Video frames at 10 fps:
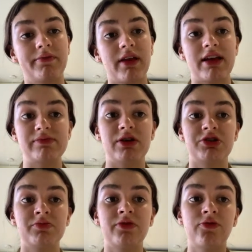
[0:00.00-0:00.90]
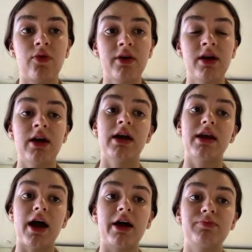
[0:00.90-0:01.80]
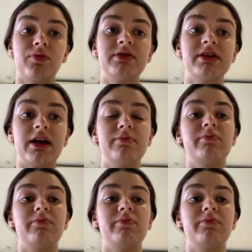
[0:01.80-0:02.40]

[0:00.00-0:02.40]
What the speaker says: As mentioned before, 9.8